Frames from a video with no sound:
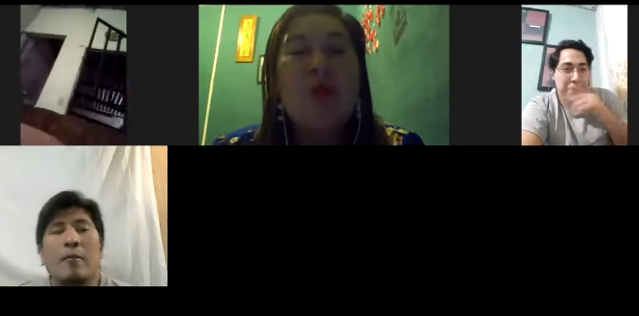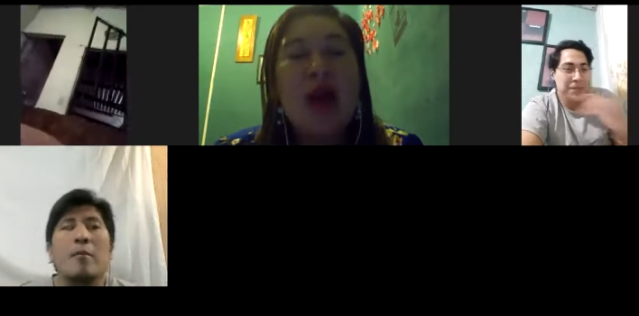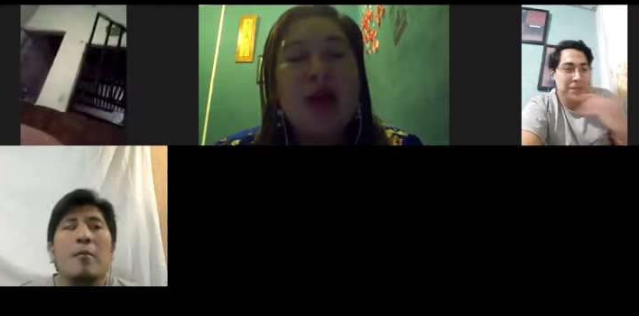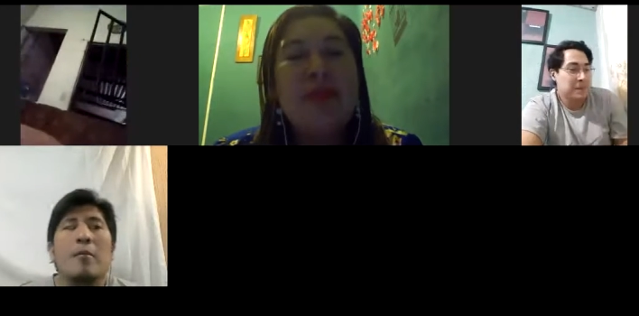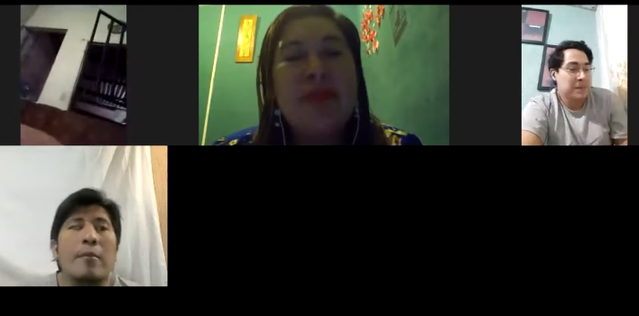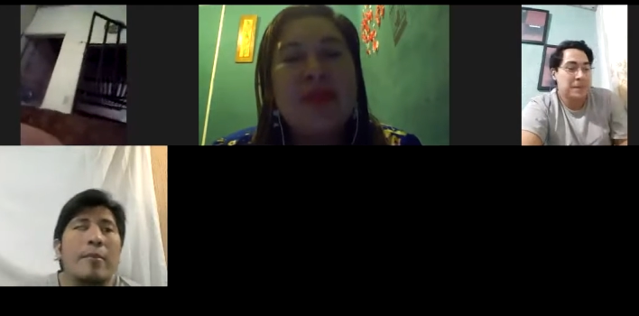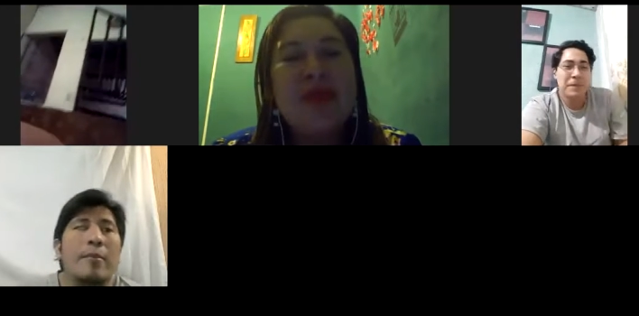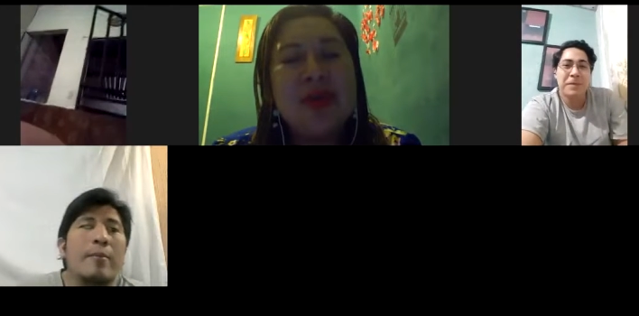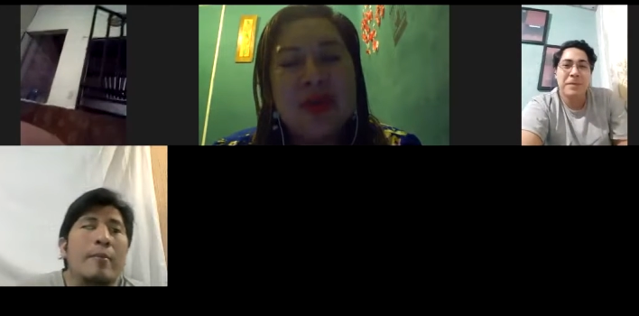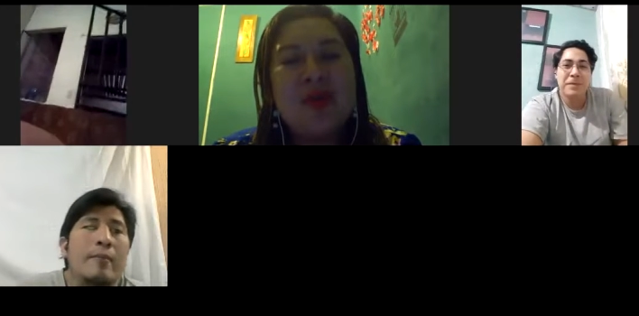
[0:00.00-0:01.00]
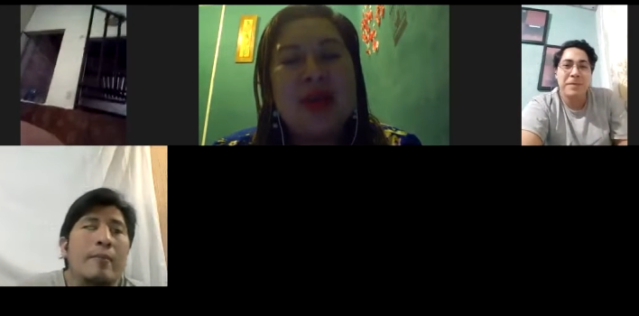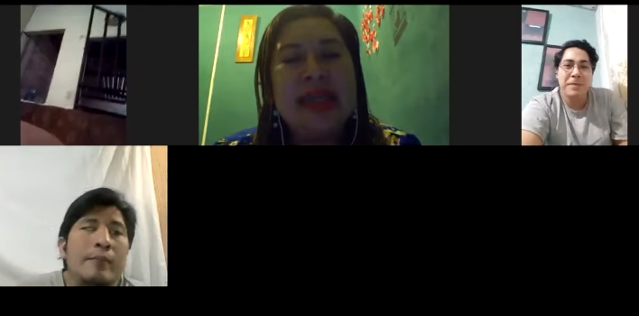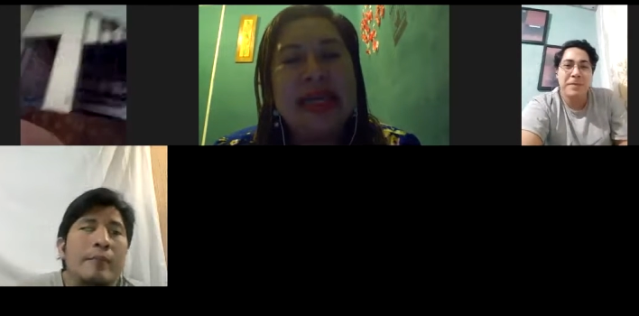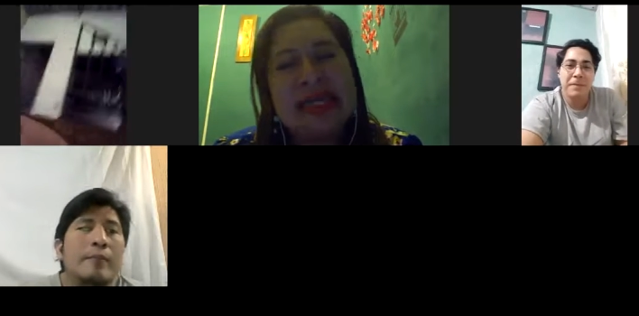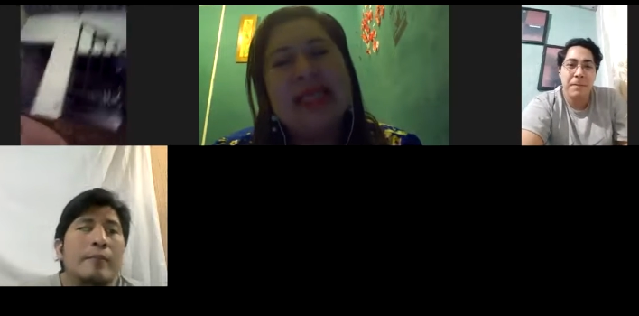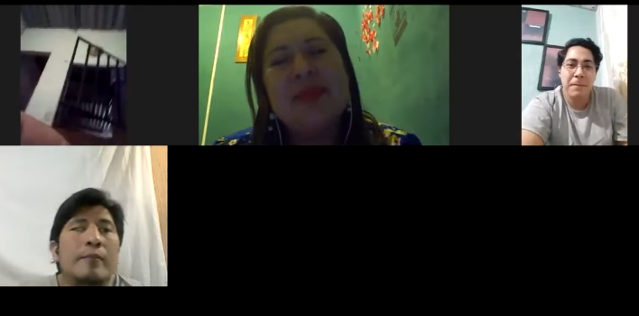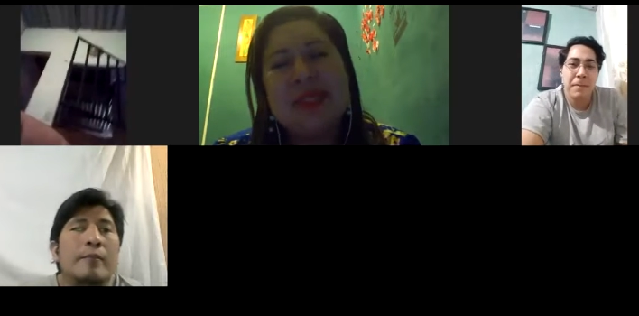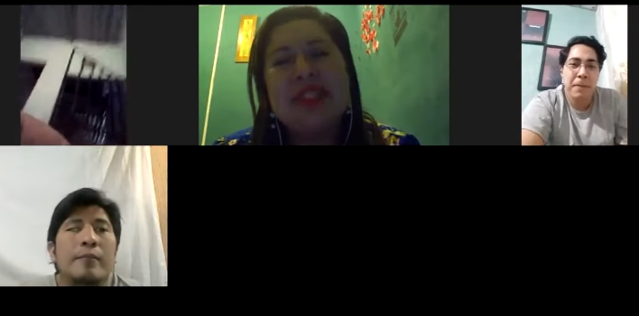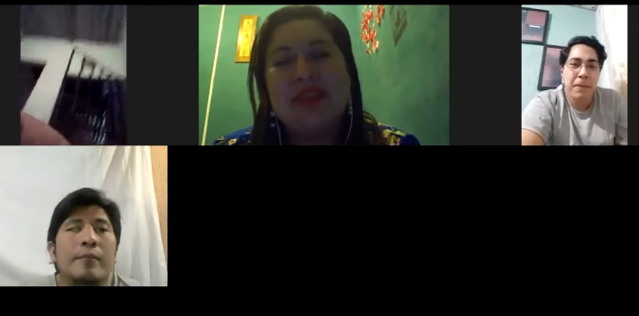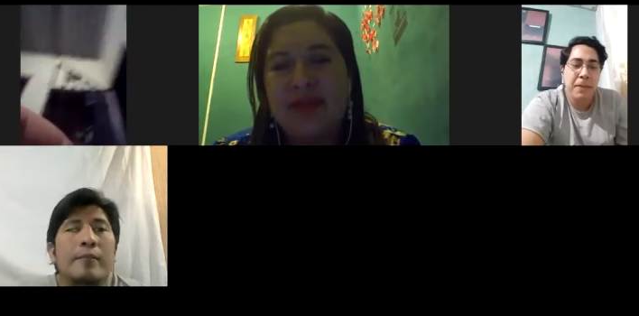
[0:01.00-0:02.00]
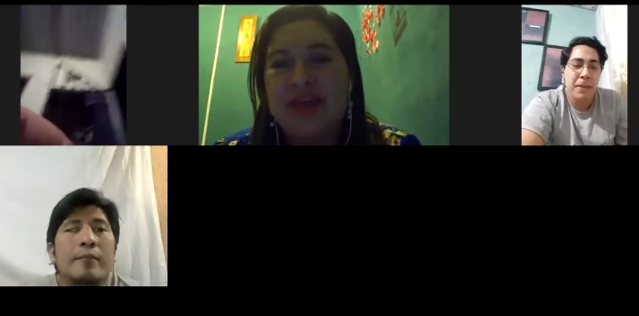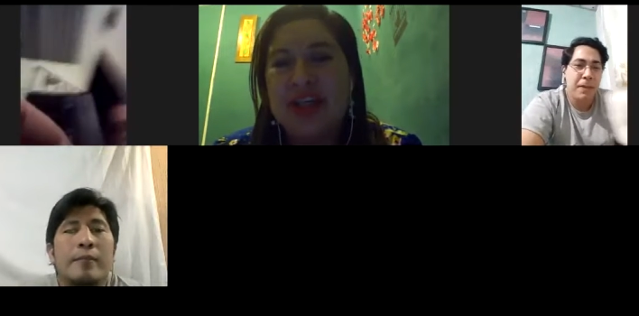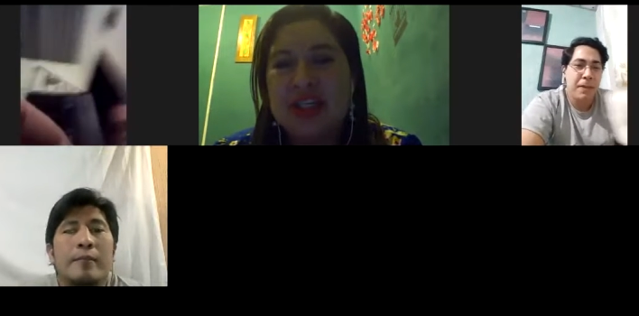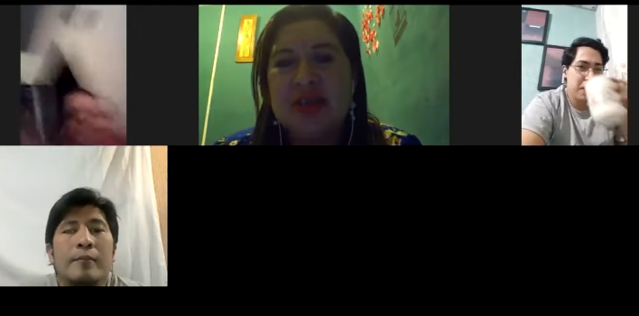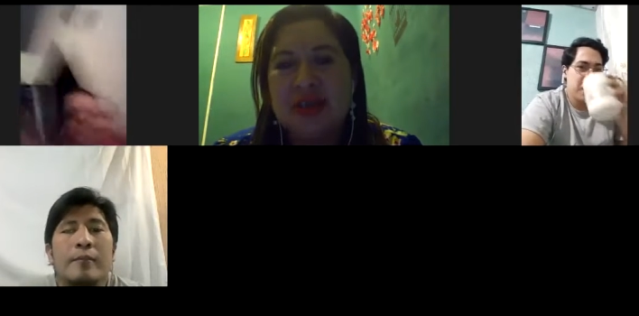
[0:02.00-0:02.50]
Speaker 1: Well, you know what? Yes, I'm still a French